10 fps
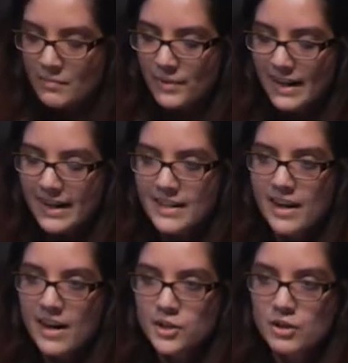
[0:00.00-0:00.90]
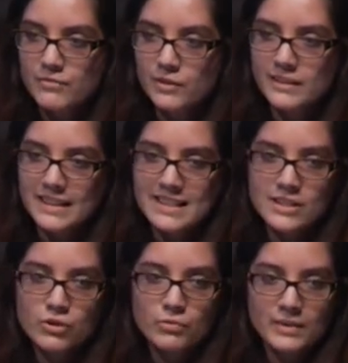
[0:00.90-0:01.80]
but I had knocked over at
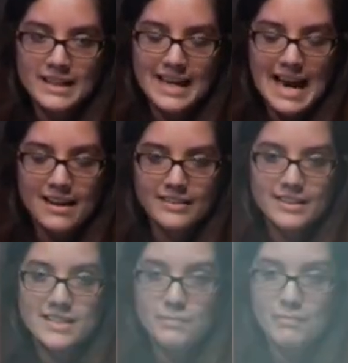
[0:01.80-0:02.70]
least three gallons of